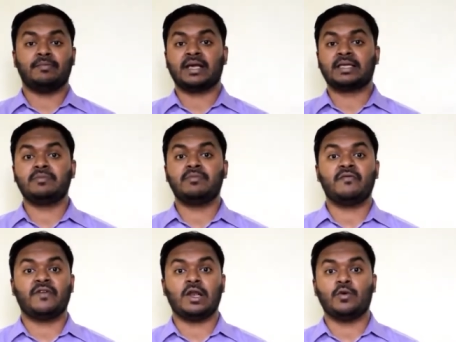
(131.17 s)
it has a
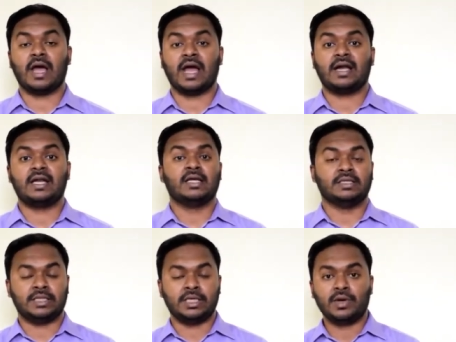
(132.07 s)
maximum value
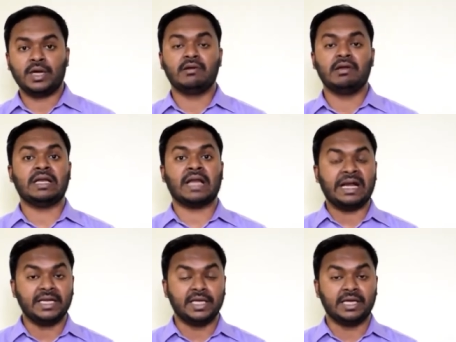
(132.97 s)
at zero
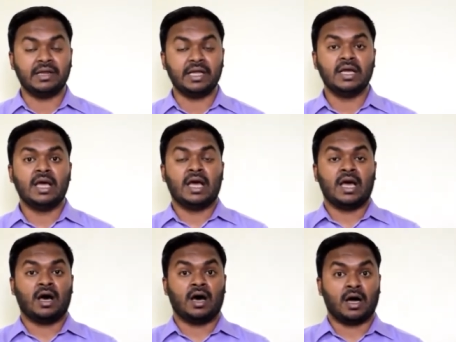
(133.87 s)
degree, ninety
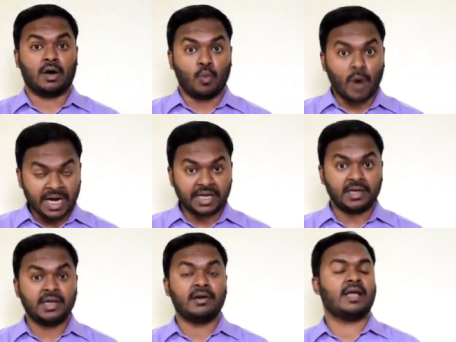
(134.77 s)
degree, uh,
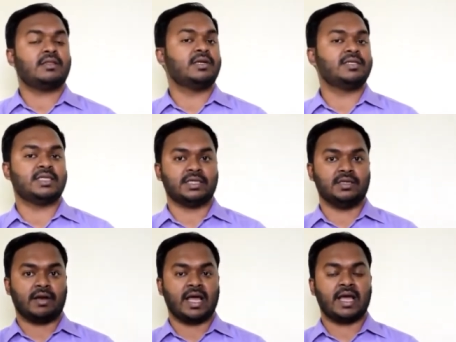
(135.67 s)
one hundred eighty degree
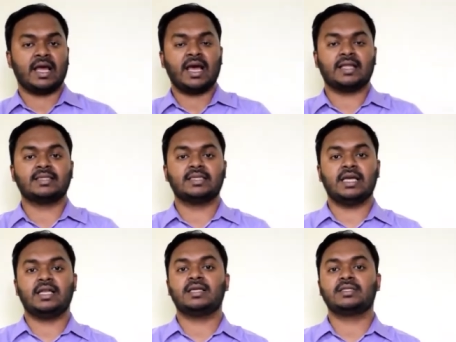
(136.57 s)
and three hundred sixty degree, and
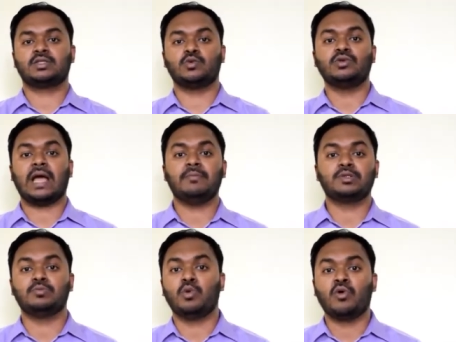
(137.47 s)
hence it has
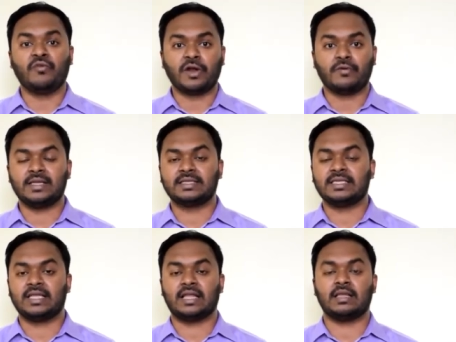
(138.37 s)
two times more
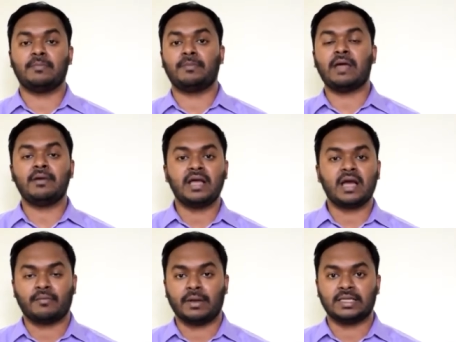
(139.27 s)
frequency than the
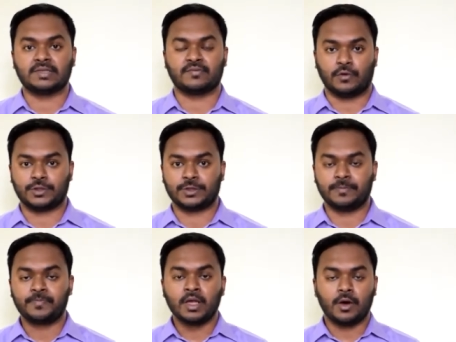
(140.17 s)
primary
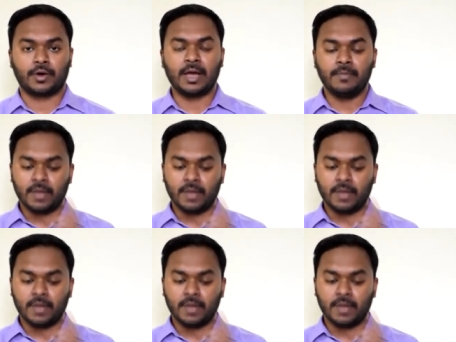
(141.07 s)
unbalanced force.